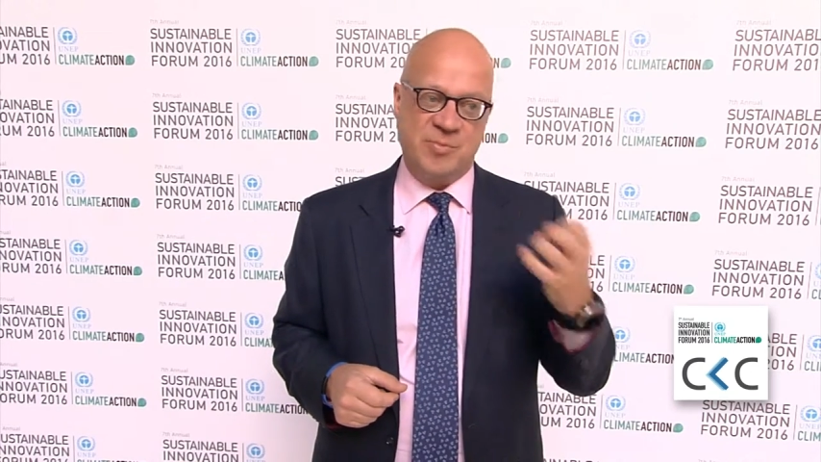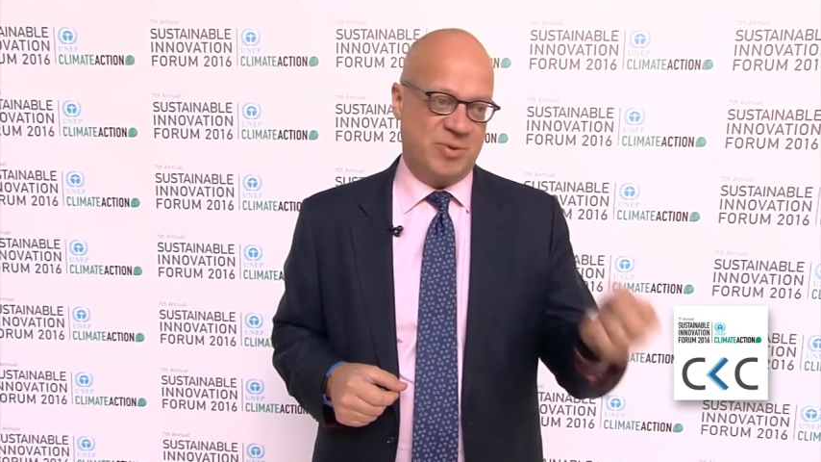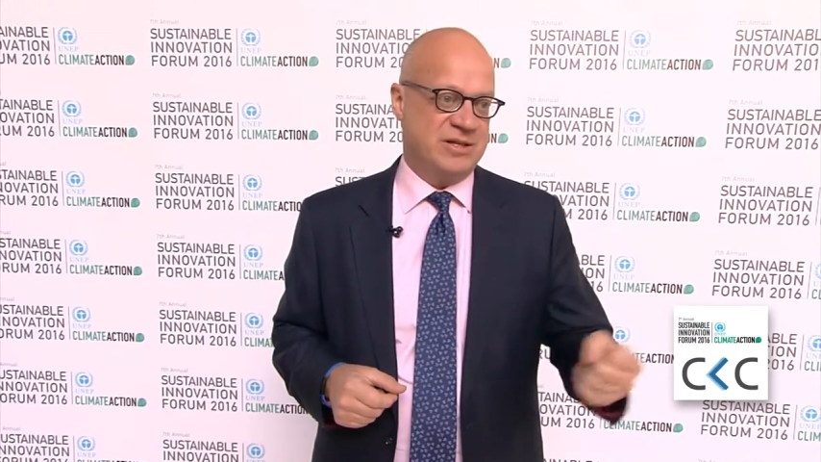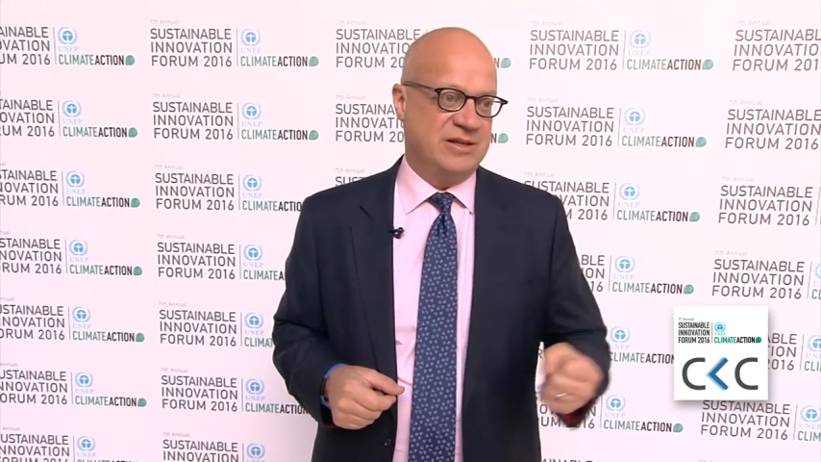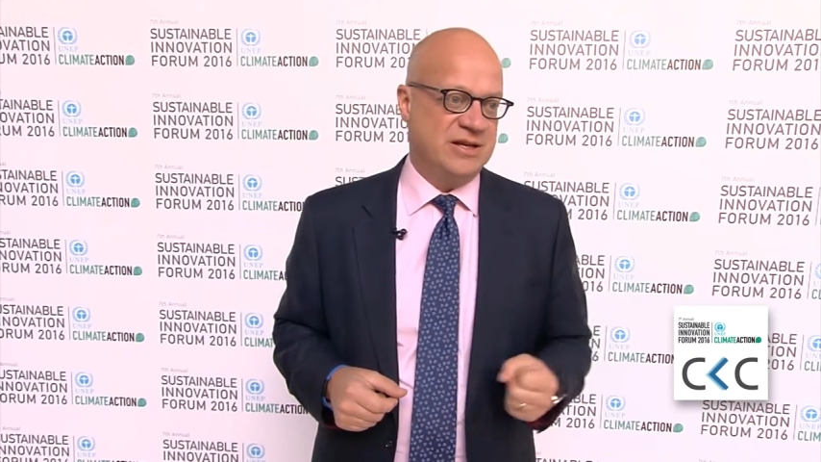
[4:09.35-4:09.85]

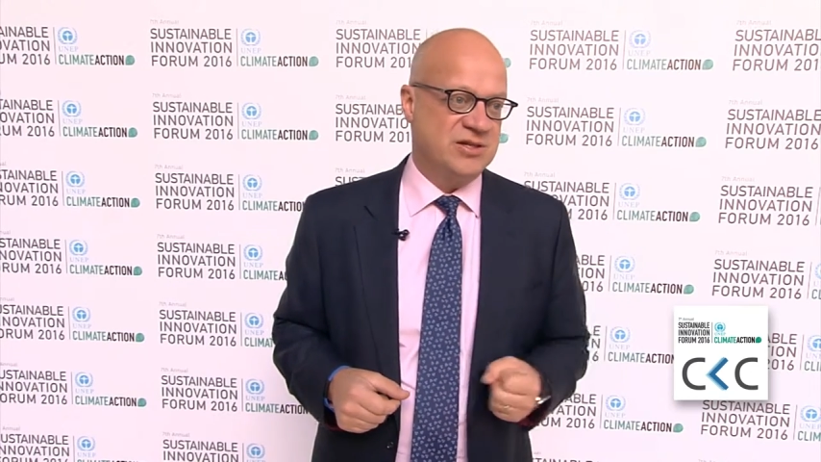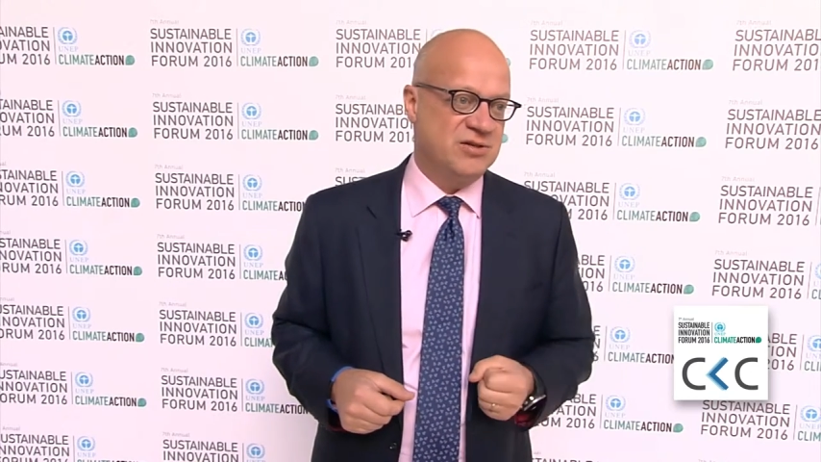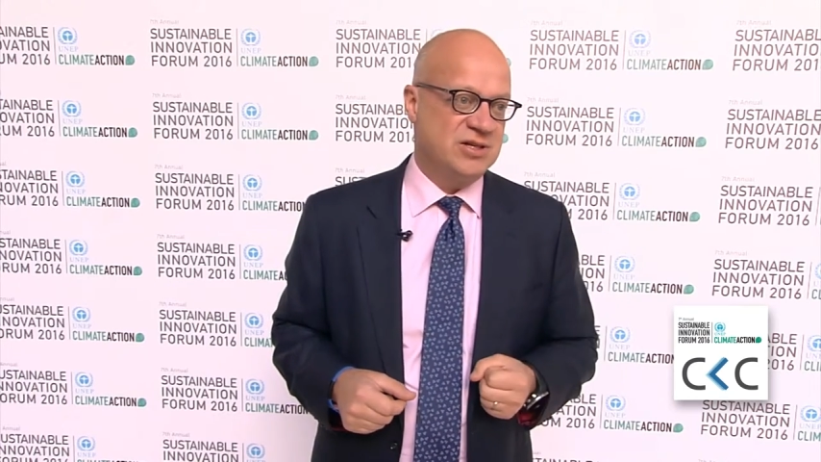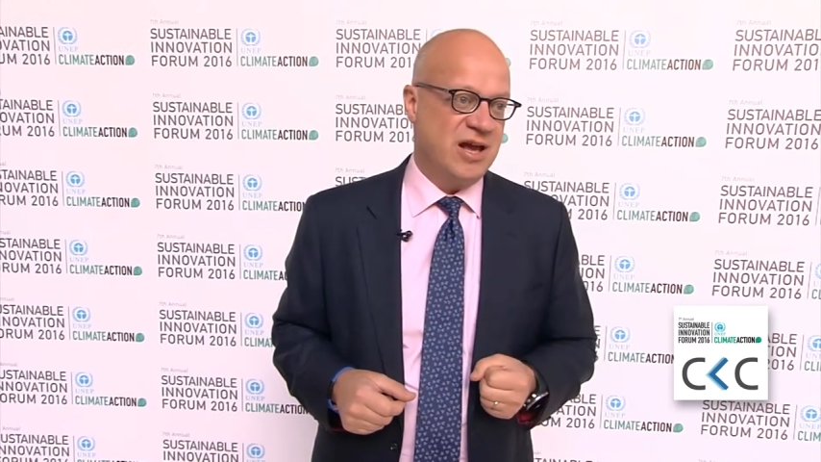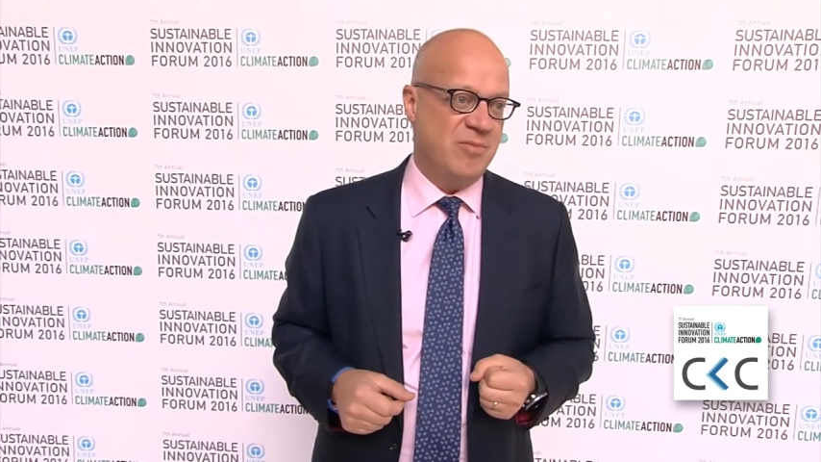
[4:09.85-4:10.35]

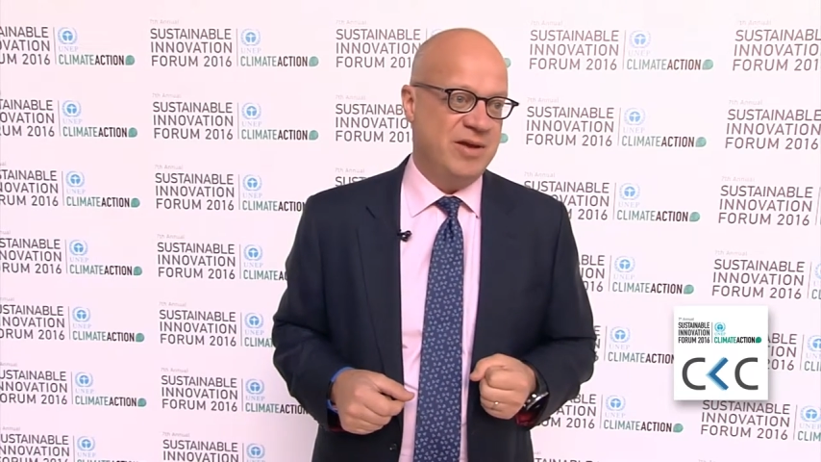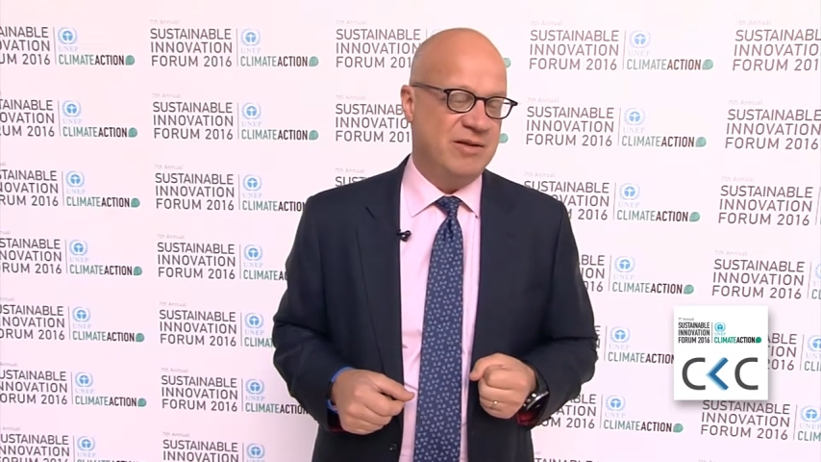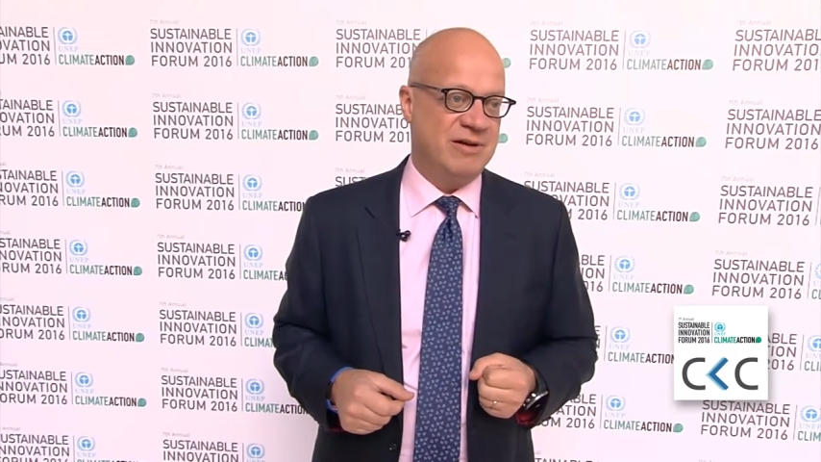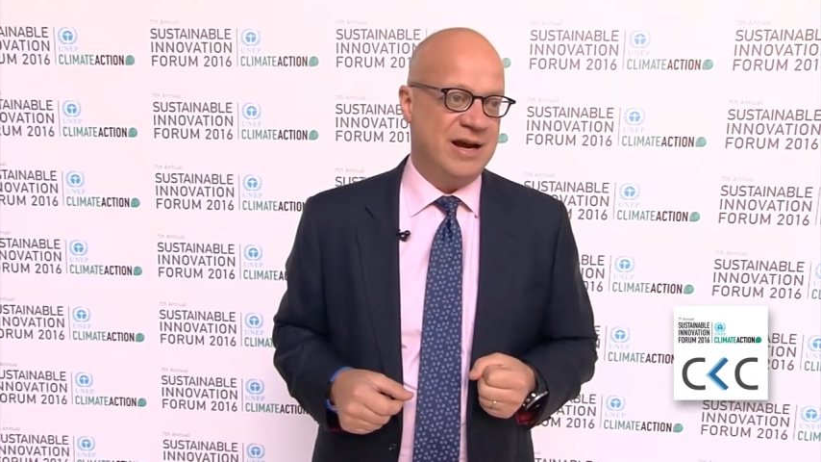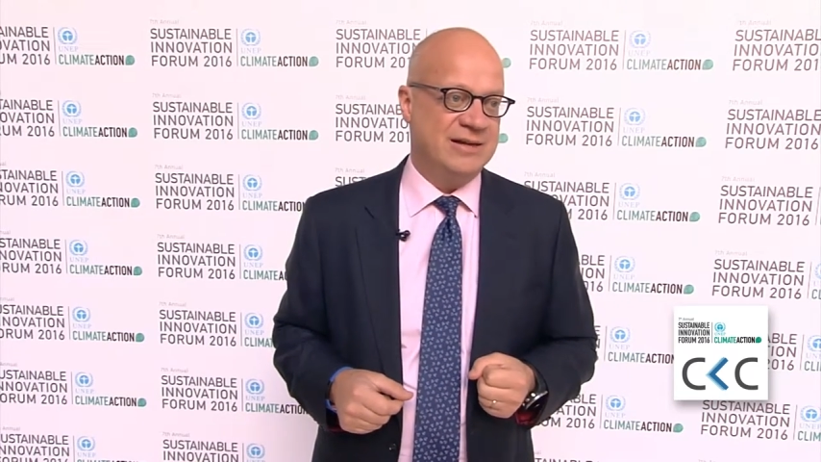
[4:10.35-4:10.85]
presentations have been
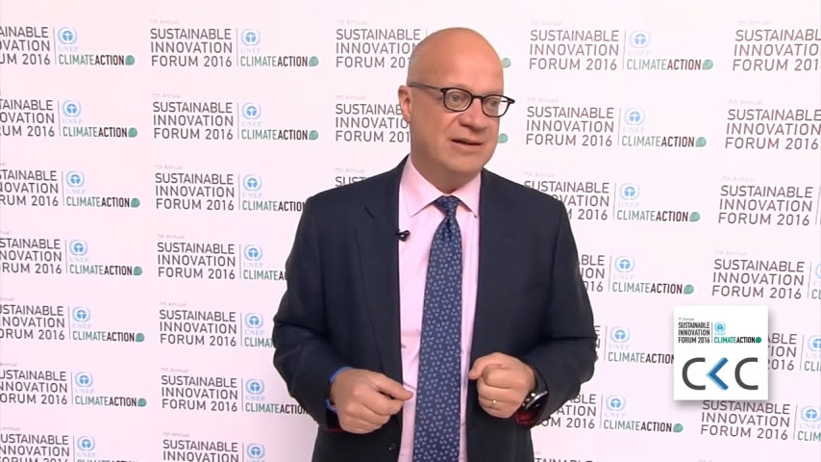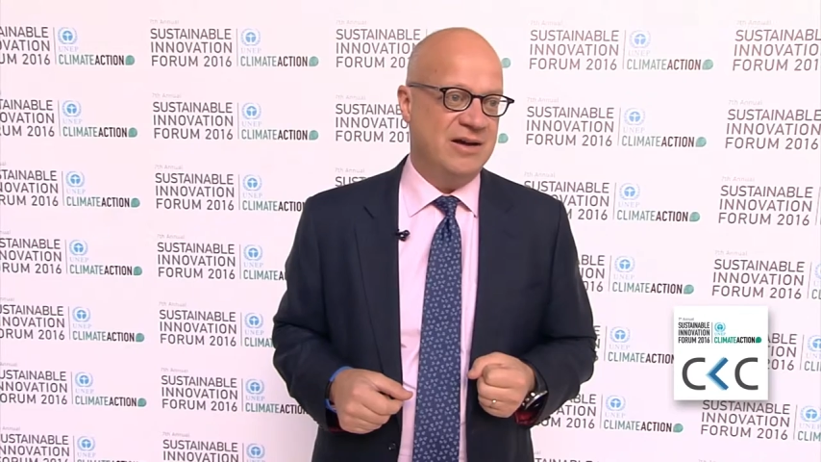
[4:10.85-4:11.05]
great.